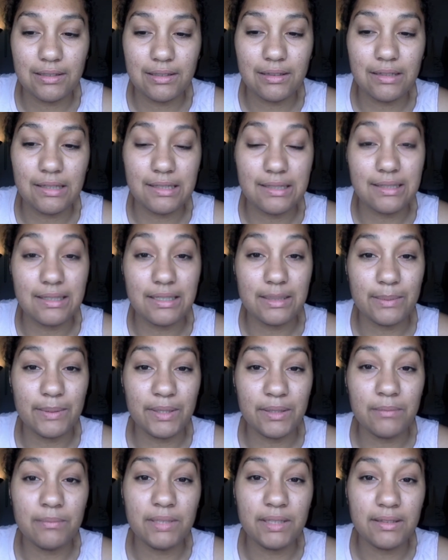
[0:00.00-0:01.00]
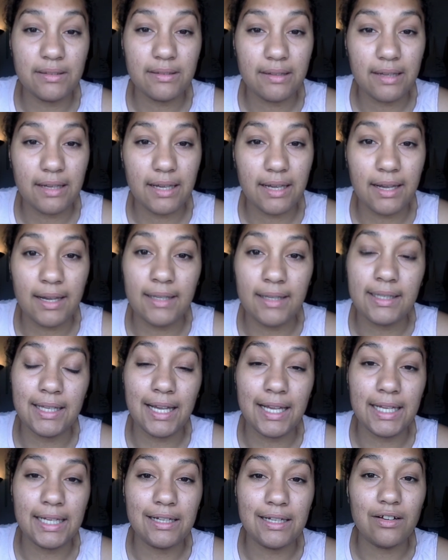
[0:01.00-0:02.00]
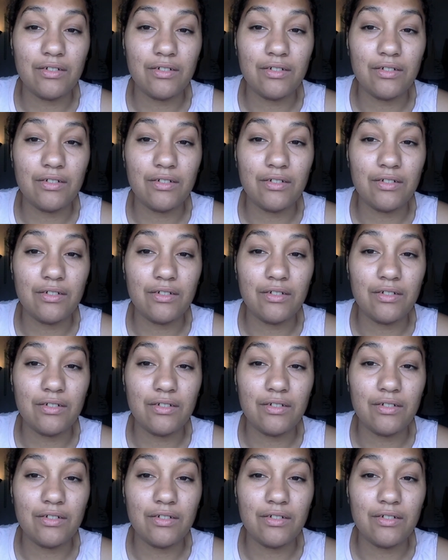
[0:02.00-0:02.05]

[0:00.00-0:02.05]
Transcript: this experiment. And like